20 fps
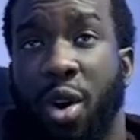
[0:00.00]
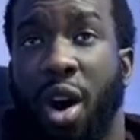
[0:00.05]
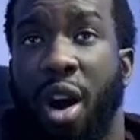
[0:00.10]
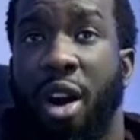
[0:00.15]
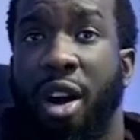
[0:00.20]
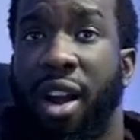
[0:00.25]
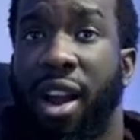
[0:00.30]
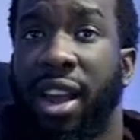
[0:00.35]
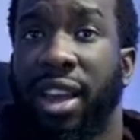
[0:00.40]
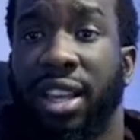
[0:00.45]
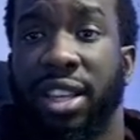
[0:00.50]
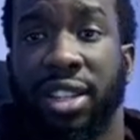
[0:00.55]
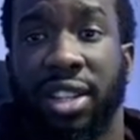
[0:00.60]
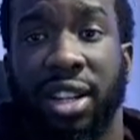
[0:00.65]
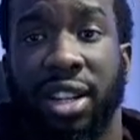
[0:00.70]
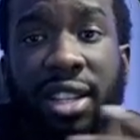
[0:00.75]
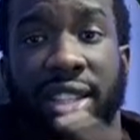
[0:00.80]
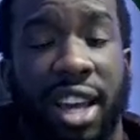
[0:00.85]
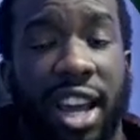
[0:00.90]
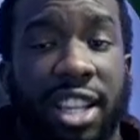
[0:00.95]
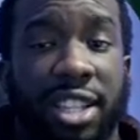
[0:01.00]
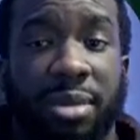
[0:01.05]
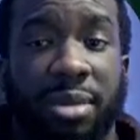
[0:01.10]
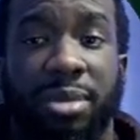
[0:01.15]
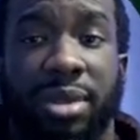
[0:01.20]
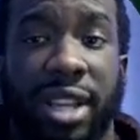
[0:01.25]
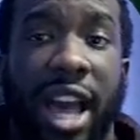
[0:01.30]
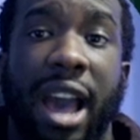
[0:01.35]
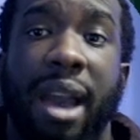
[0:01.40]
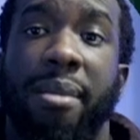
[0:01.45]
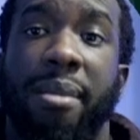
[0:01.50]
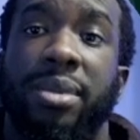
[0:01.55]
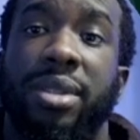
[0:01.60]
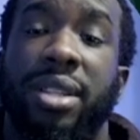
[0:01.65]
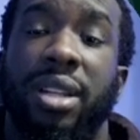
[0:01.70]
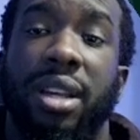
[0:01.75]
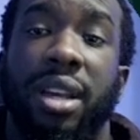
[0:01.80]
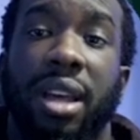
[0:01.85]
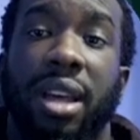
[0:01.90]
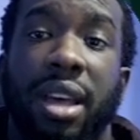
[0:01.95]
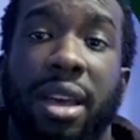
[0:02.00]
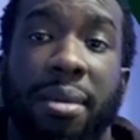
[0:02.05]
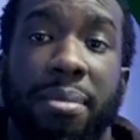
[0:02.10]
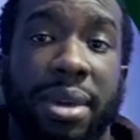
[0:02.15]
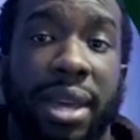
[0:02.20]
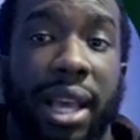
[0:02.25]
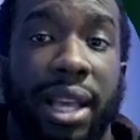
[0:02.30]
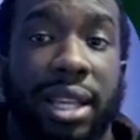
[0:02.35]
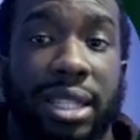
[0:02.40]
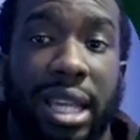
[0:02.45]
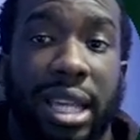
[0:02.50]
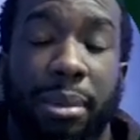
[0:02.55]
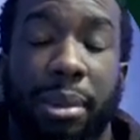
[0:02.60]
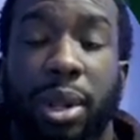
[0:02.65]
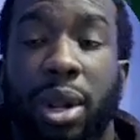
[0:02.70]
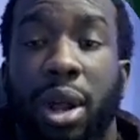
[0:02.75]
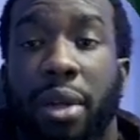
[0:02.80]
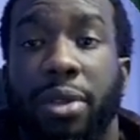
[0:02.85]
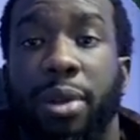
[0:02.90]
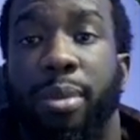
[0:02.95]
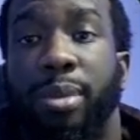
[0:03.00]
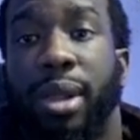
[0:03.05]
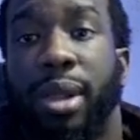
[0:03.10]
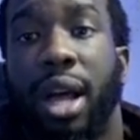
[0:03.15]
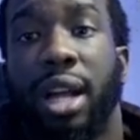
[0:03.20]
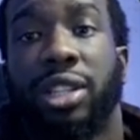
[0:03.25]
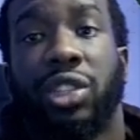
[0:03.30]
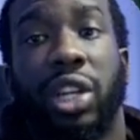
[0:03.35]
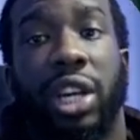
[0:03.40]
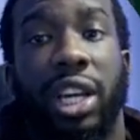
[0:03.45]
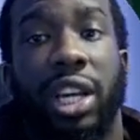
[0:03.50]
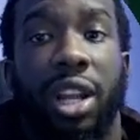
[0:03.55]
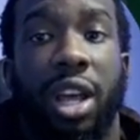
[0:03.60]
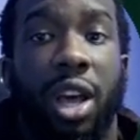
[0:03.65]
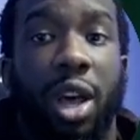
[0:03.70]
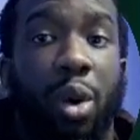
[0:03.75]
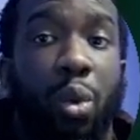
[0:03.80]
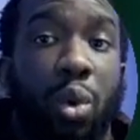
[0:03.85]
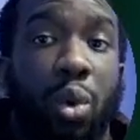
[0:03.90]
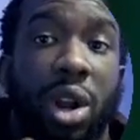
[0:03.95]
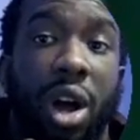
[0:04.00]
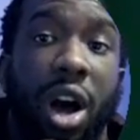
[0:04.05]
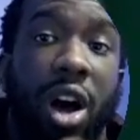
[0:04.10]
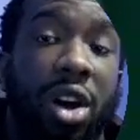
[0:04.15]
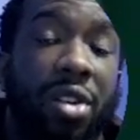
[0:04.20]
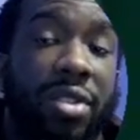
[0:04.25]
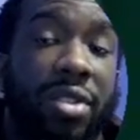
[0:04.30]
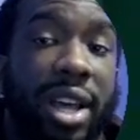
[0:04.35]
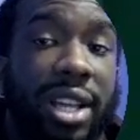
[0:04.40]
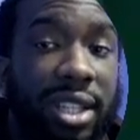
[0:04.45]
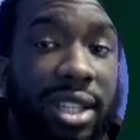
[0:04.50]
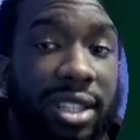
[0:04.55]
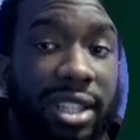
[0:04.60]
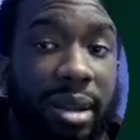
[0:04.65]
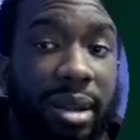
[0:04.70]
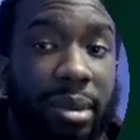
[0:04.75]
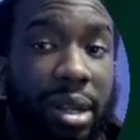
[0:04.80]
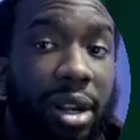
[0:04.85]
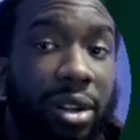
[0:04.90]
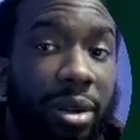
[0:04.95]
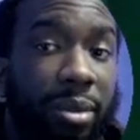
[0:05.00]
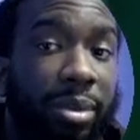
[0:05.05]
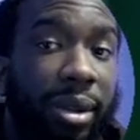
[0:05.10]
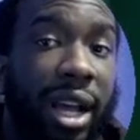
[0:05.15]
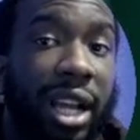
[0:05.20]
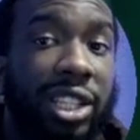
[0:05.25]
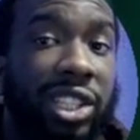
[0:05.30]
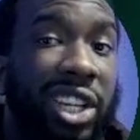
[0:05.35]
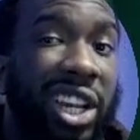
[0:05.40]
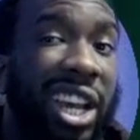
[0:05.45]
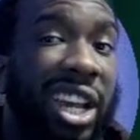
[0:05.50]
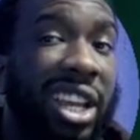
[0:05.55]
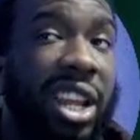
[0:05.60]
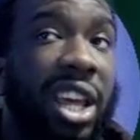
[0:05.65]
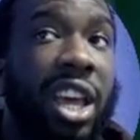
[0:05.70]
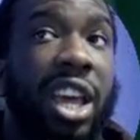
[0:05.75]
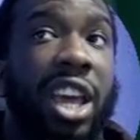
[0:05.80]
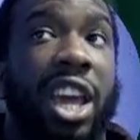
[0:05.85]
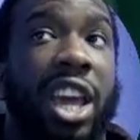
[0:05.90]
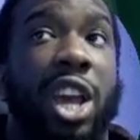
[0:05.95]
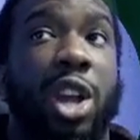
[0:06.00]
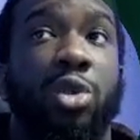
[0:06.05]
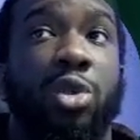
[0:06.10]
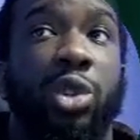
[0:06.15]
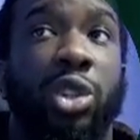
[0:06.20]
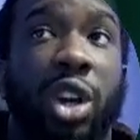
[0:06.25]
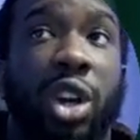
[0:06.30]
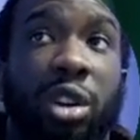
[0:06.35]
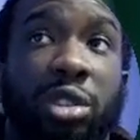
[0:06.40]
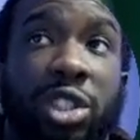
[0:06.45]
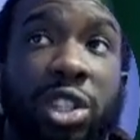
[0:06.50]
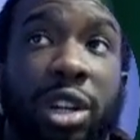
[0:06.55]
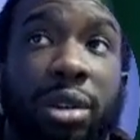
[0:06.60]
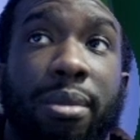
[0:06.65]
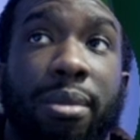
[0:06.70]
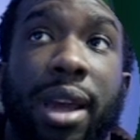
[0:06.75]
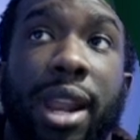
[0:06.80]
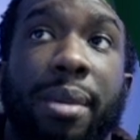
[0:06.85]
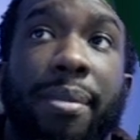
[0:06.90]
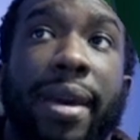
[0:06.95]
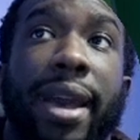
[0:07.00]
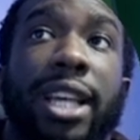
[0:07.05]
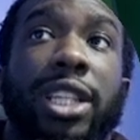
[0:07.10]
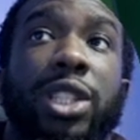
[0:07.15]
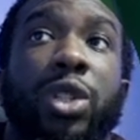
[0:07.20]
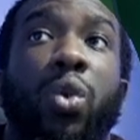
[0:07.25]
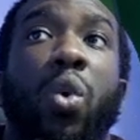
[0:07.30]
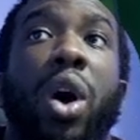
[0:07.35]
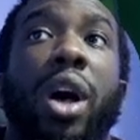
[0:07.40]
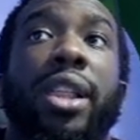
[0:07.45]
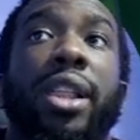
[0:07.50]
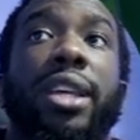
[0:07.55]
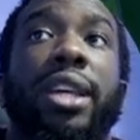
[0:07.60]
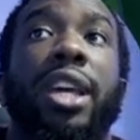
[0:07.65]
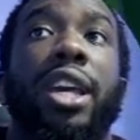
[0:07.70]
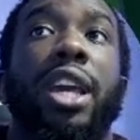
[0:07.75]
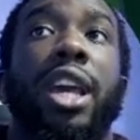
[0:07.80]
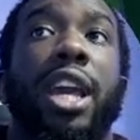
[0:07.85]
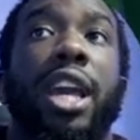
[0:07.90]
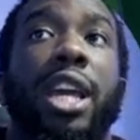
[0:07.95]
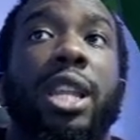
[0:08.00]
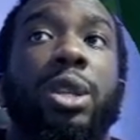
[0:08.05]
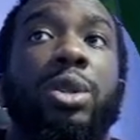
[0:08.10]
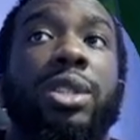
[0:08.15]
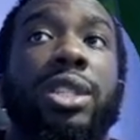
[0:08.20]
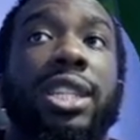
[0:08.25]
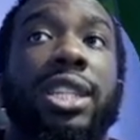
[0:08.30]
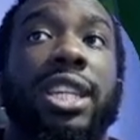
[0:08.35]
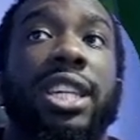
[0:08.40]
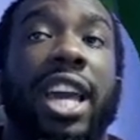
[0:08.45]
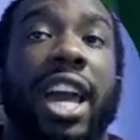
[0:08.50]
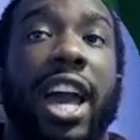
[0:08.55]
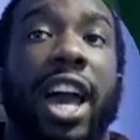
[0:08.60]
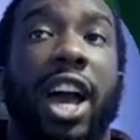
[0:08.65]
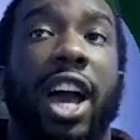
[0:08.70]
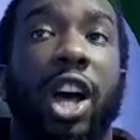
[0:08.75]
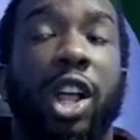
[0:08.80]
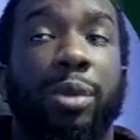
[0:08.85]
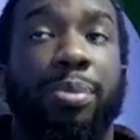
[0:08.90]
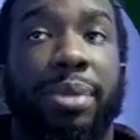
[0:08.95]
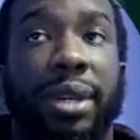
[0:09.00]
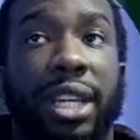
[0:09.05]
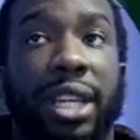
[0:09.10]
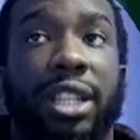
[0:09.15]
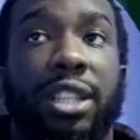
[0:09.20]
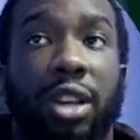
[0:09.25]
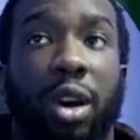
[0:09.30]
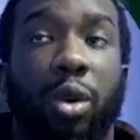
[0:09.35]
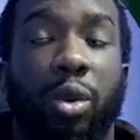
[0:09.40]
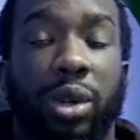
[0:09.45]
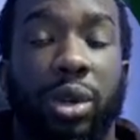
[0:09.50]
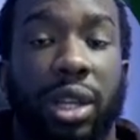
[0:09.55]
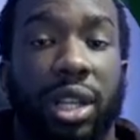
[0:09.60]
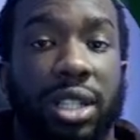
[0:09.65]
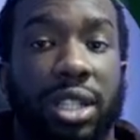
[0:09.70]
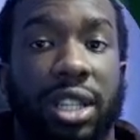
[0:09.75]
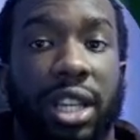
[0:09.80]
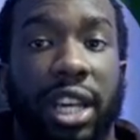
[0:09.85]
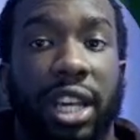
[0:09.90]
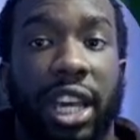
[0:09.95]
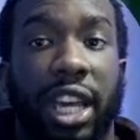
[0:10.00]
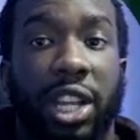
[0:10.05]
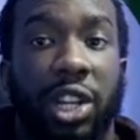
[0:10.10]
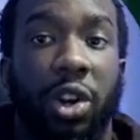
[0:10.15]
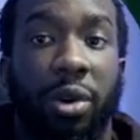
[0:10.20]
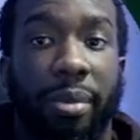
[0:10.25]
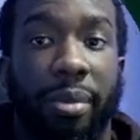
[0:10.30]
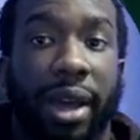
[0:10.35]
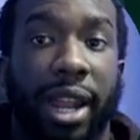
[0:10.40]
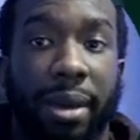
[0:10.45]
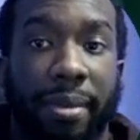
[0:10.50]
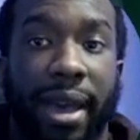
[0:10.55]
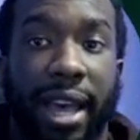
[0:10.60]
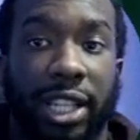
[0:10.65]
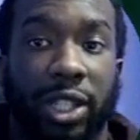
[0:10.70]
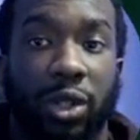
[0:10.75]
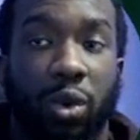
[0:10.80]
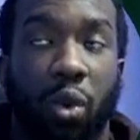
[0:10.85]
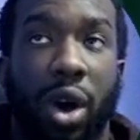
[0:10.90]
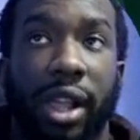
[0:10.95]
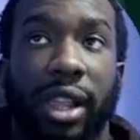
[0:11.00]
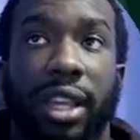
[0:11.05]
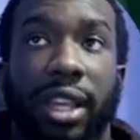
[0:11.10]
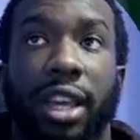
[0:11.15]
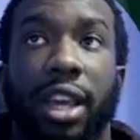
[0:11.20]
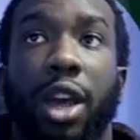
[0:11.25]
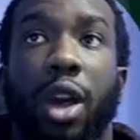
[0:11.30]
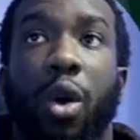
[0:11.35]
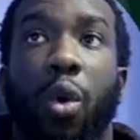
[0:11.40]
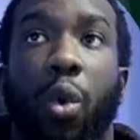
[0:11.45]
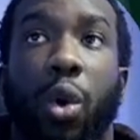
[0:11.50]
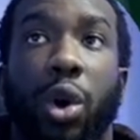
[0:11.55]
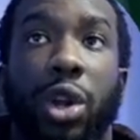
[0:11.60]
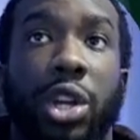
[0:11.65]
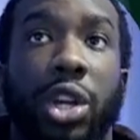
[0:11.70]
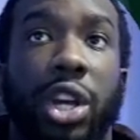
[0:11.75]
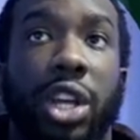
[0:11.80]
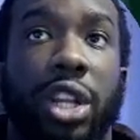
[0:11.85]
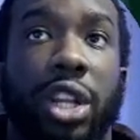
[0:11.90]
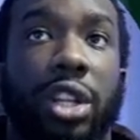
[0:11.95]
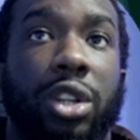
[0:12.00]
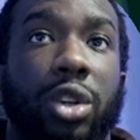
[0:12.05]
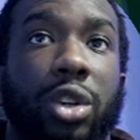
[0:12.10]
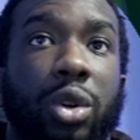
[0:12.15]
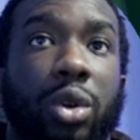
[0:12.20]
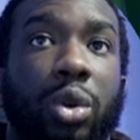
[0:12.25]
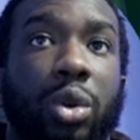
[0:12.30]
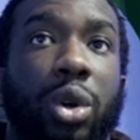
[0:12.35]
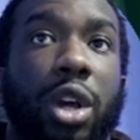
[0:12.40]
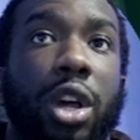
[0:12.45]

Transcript: All right, it's gonna take some time to be accepted on the blockchain. When all that's accepted on the blockchain and you go to your MetaMask wallet and you see LP tokens in your MetaMask wallet, what are you gonna do?